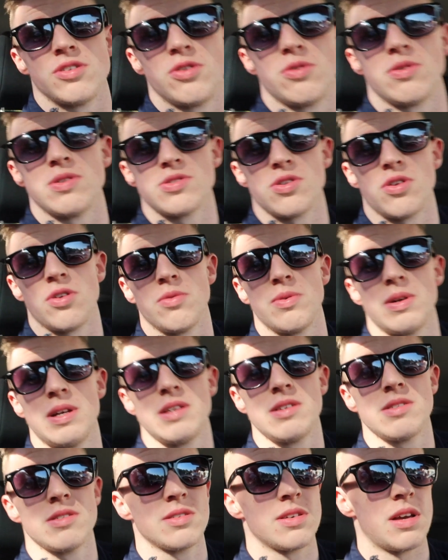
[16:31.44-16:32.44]
you know, as
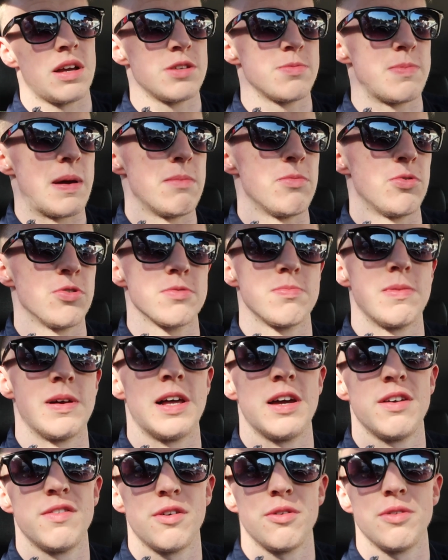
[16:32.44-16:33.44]
always. I spend most of my
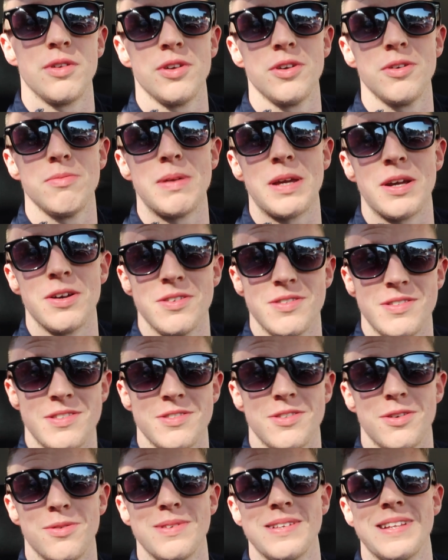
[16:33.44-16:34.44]
life out here because
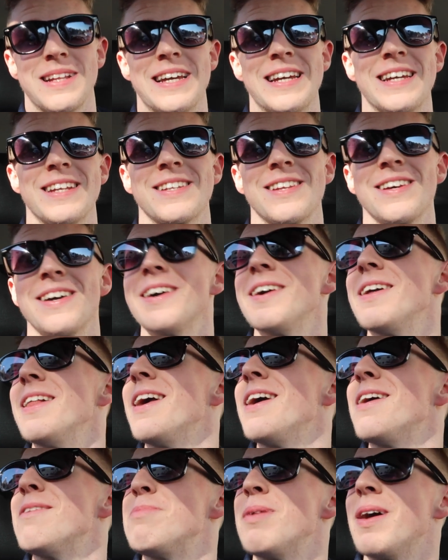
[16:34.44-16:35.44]
he's always late.
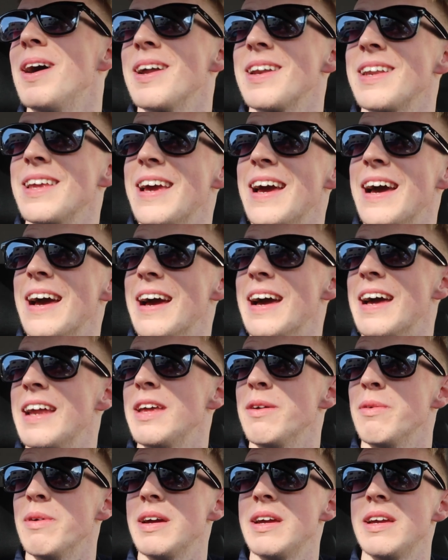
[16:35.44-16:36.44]
But yeah,
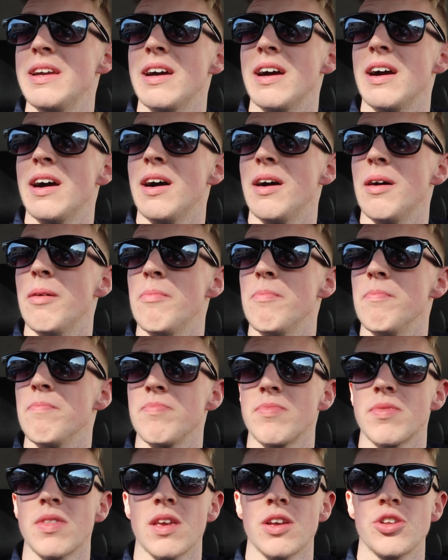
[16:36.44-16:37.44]
anyway,
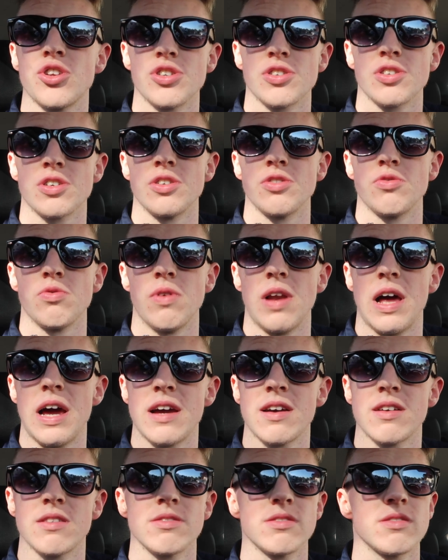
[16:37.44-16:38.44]
just gonna do
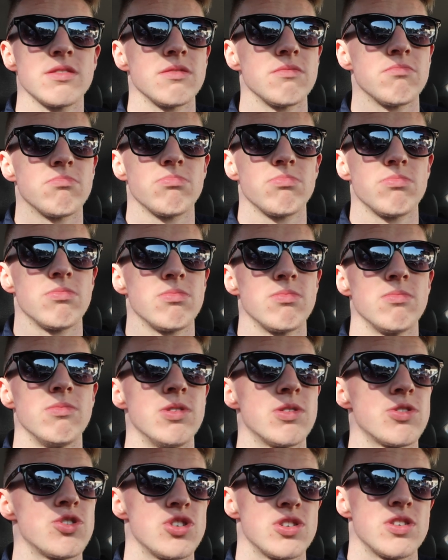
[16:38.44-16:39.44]
legs,
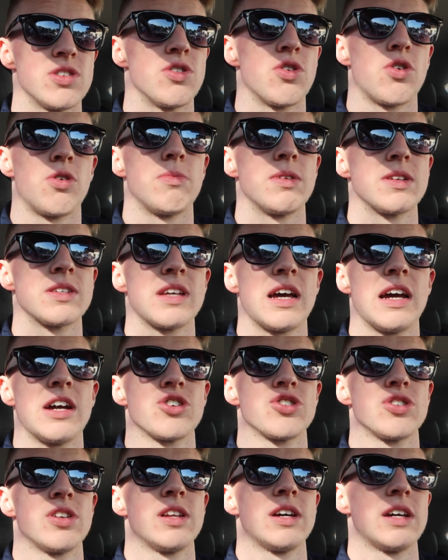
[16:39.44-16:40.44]
just a normal
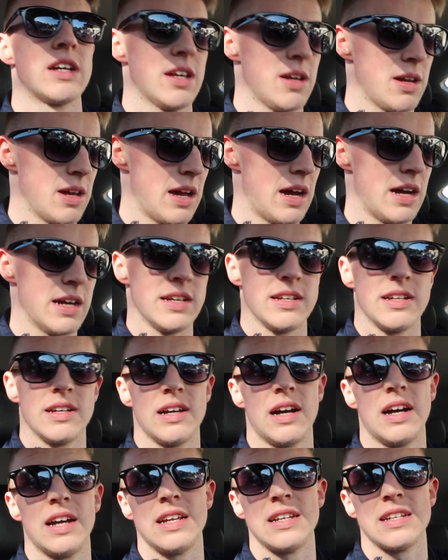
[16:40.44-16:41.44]
session, like
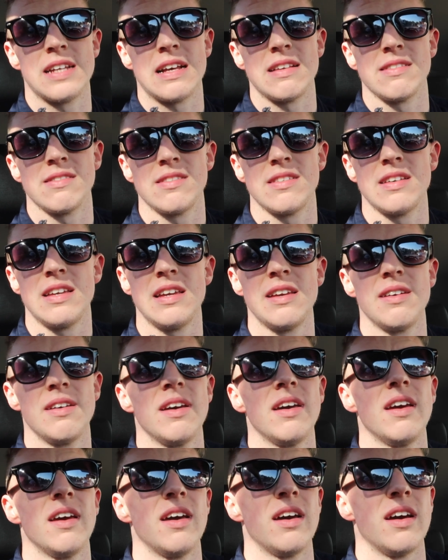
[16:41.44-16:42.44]
high intensity,
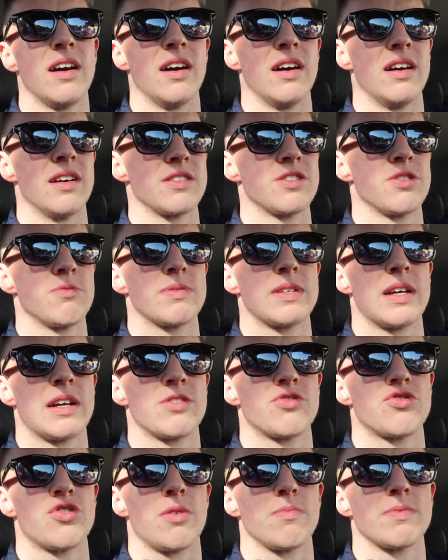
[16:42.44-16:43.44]

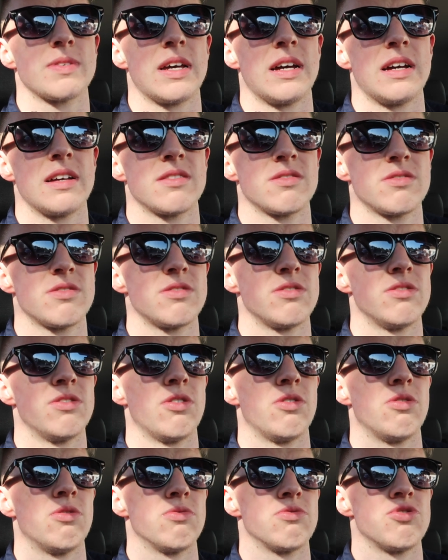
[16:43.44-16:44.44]
supersets, drop sets, you
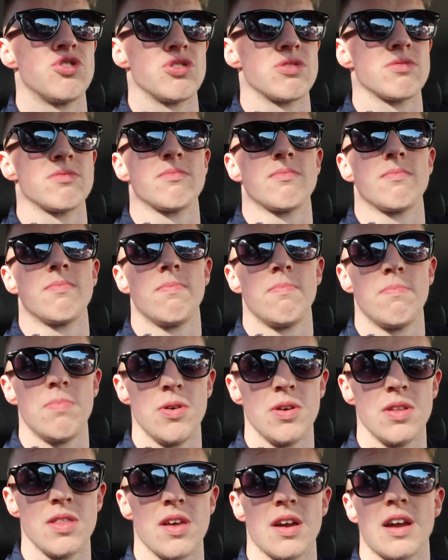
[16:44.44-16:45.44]
know, just
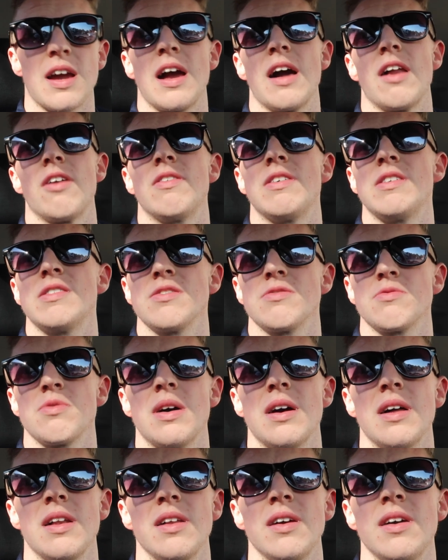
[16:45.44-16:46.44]
burn the calories as
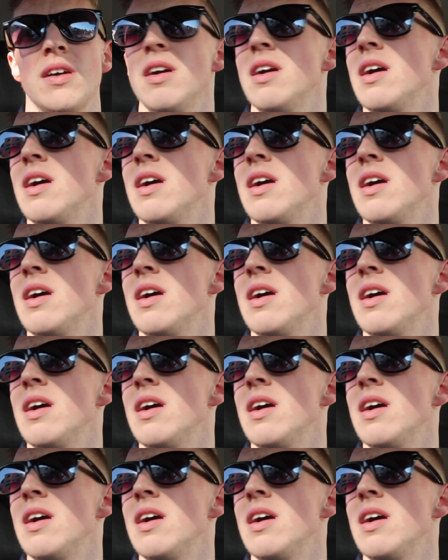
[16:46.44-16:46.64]
well,